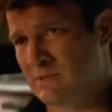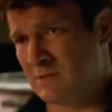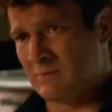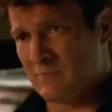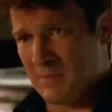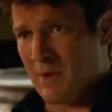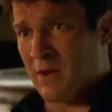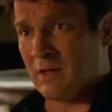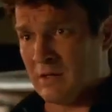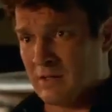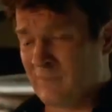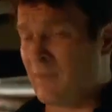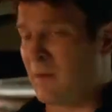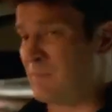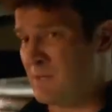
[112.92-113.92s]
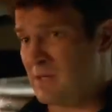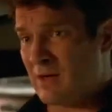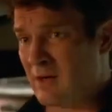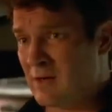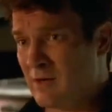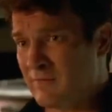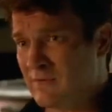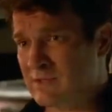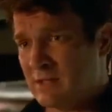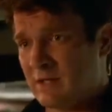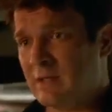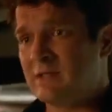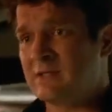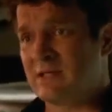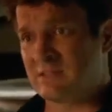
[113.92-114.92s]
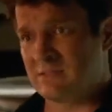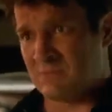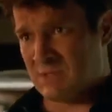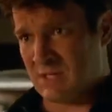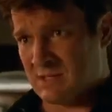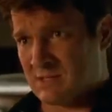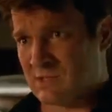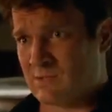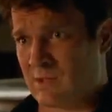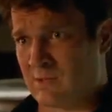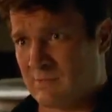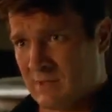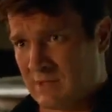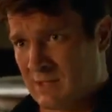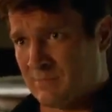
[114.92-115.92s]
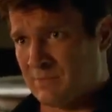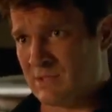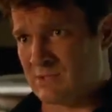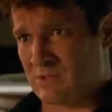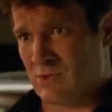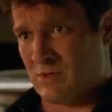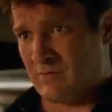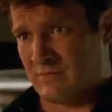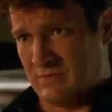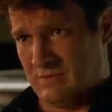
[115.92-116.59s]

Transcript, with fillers: on the remodeling of my PI office, I got to take some cases so I can write that place off.